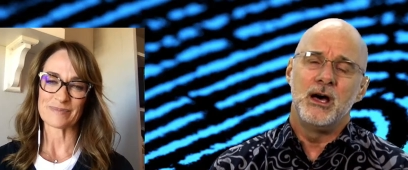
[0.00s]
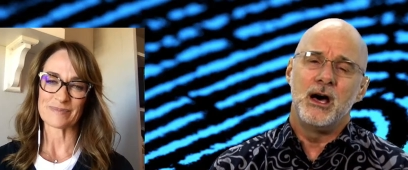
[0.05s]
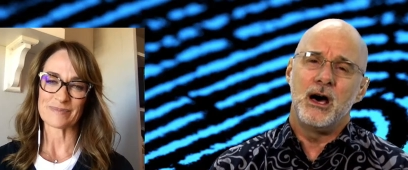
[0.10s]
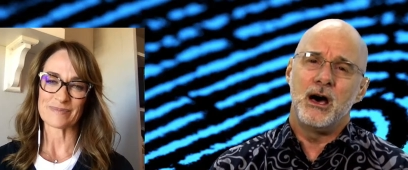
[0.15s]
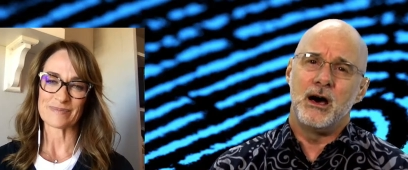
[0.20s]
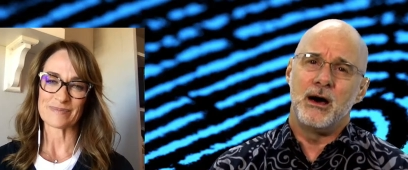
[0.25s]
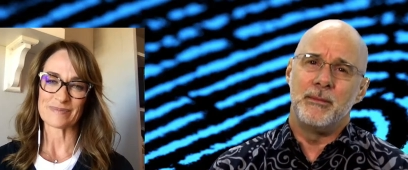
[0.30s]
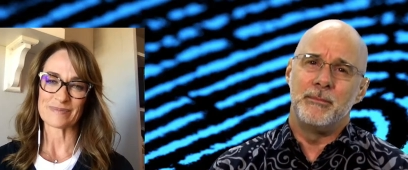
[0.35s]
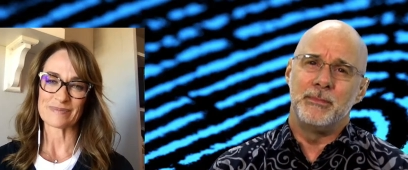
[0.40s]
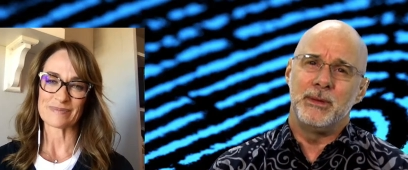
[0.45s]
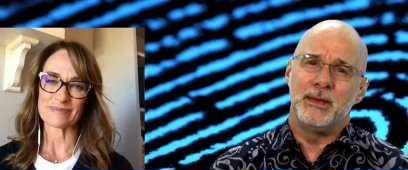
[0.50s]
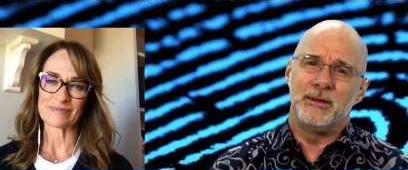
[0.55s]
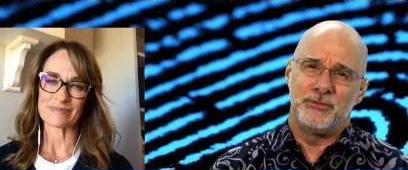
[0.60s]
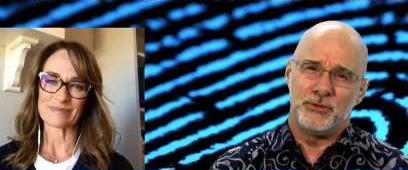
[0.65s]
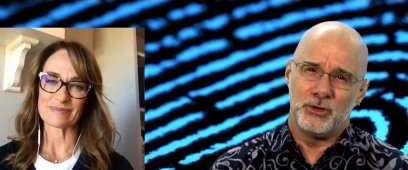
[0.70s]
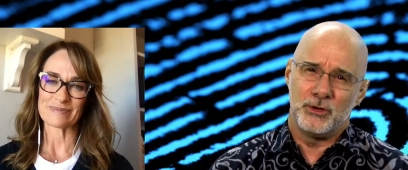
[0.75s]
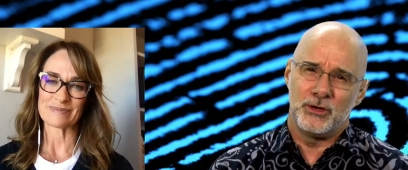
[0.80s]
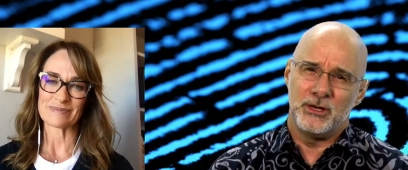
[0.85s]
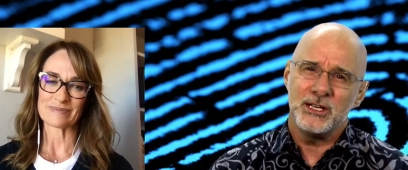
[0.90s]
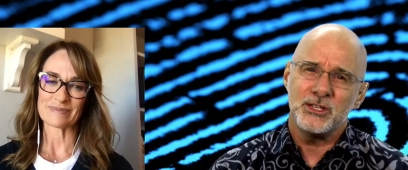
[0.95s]
Speaker 1: Um, if
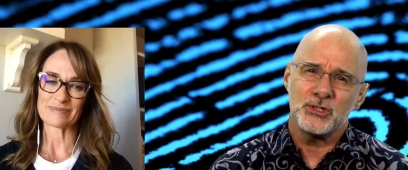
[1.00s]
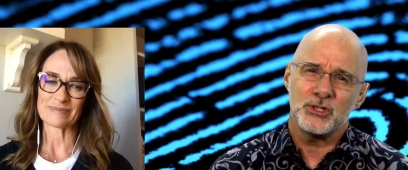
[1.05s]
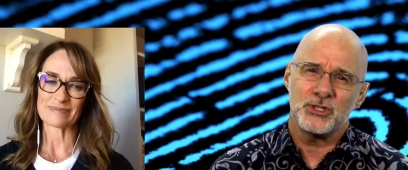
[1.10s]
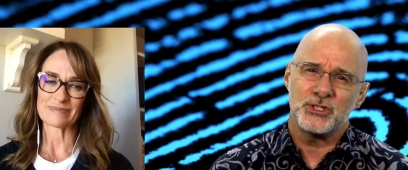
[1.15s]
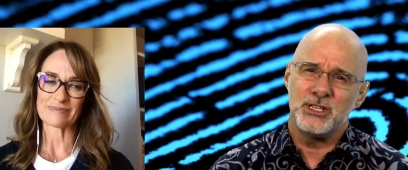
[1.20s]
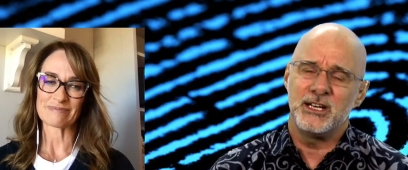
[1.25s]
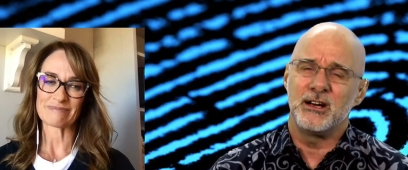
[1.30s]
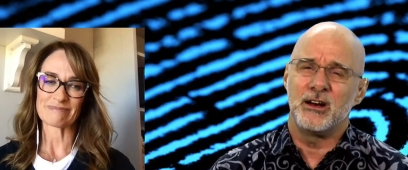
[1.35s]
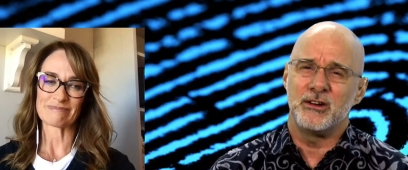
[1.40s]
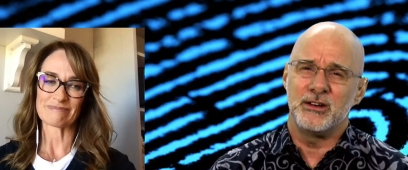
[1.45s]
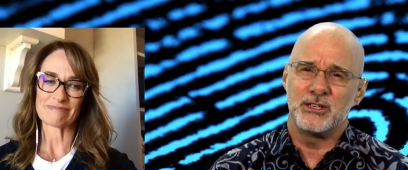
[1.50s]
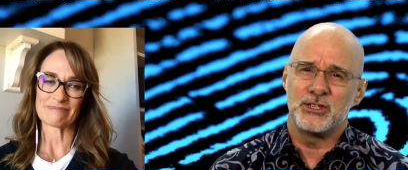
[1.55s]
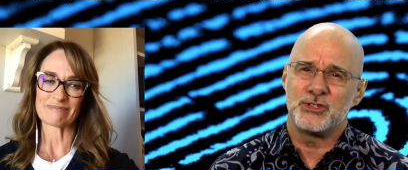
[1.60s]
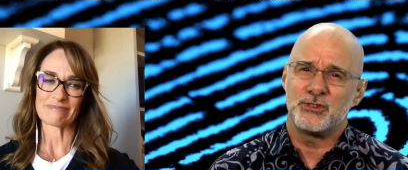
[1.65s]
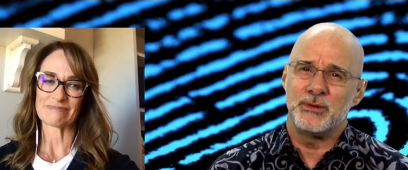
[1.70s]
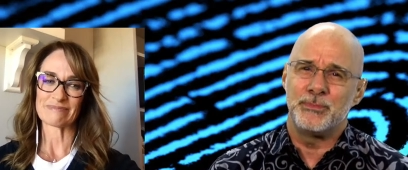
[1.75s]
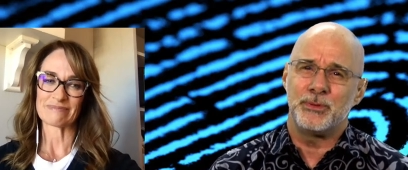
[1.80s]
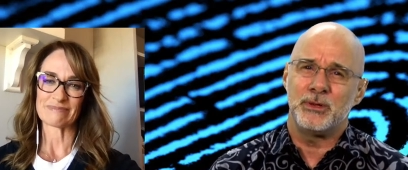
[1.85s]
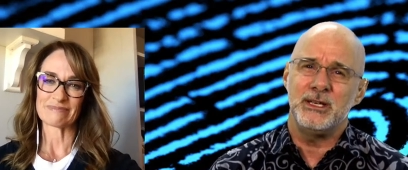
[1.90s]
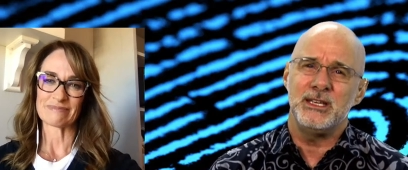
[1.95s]
you're interested in our industry,
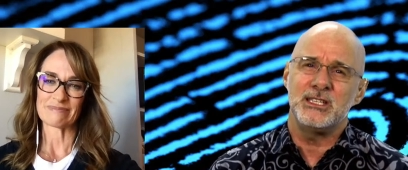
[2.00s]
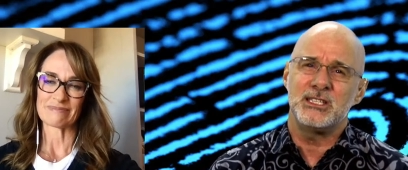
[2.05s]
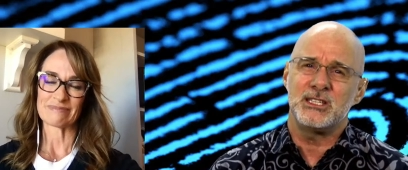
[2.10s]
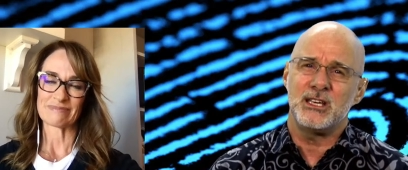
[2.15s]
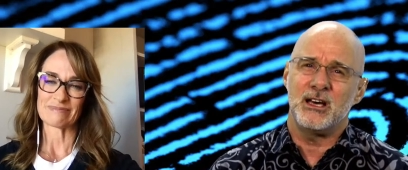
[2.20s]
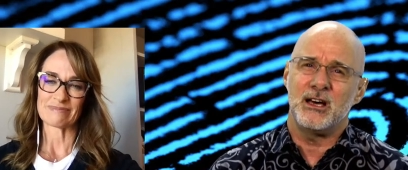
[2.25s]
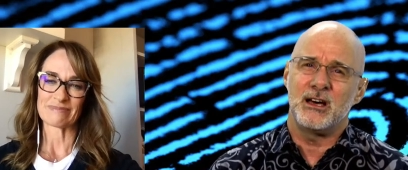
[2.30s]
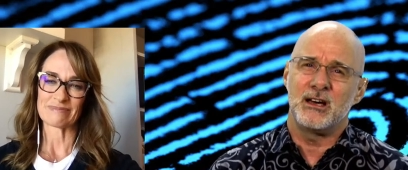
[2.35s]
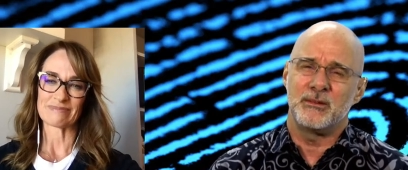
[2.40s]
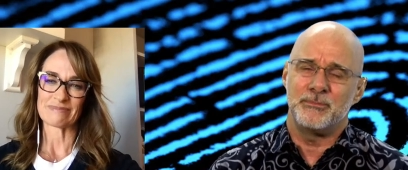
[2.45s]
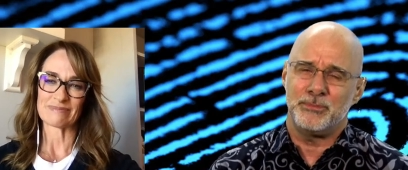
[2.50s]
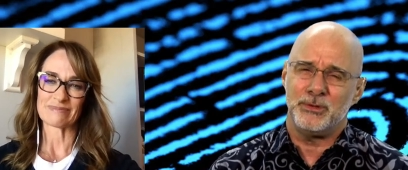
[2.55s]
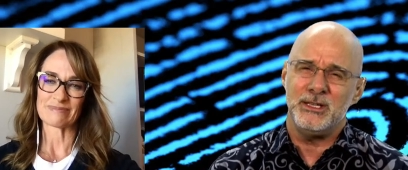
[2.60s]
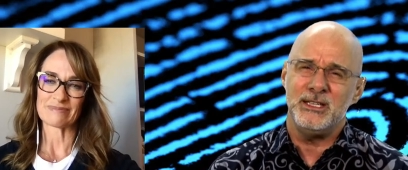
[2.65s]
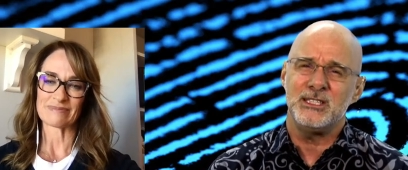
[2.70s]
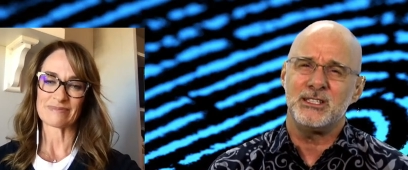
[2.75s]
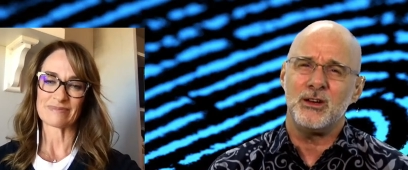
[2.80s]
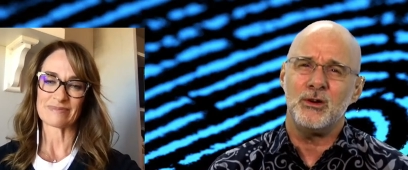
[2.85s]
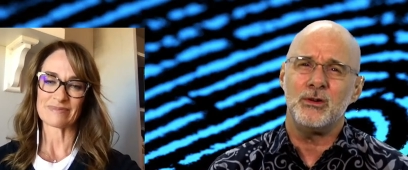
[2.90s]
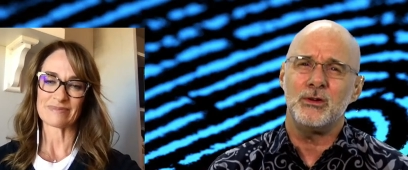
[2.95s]
please, uh, please
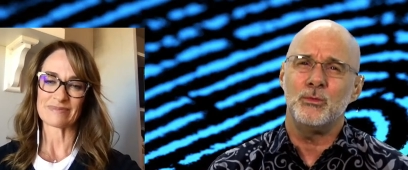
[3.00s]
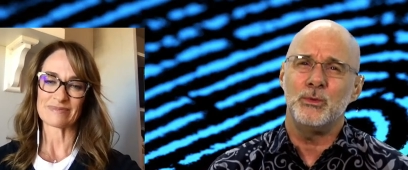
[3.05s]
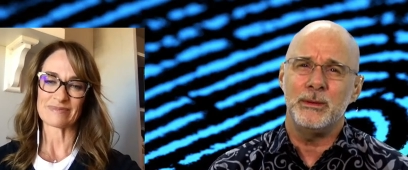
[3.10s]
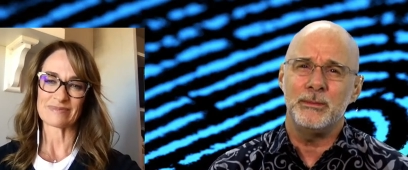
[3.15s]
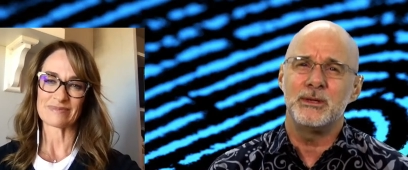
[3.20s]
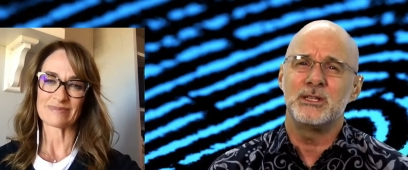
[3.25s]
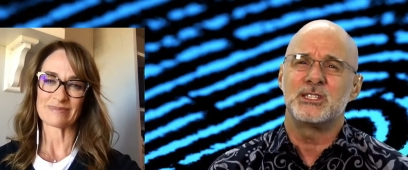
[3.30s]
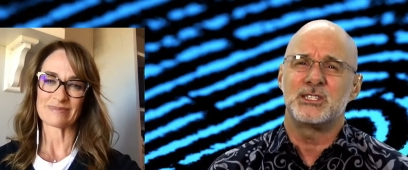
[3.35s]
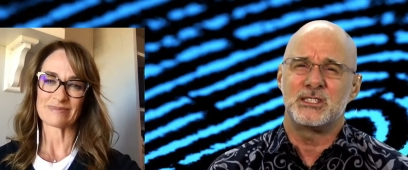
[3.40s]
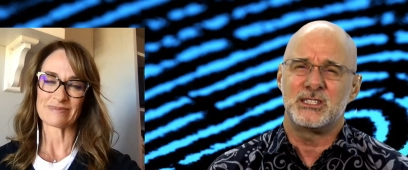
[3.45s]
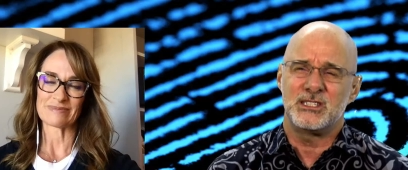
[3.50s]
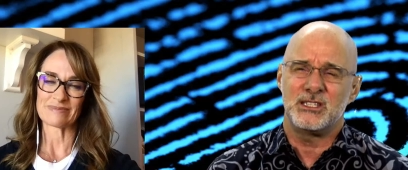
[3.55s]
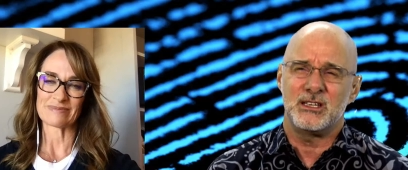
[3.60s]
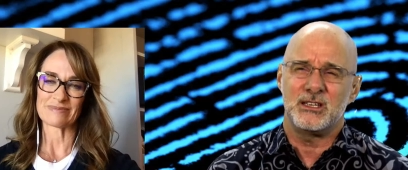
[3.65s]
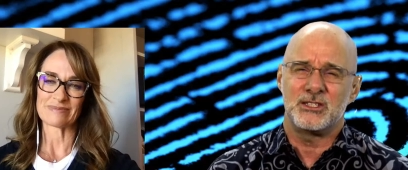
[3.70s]
go to Women's uh,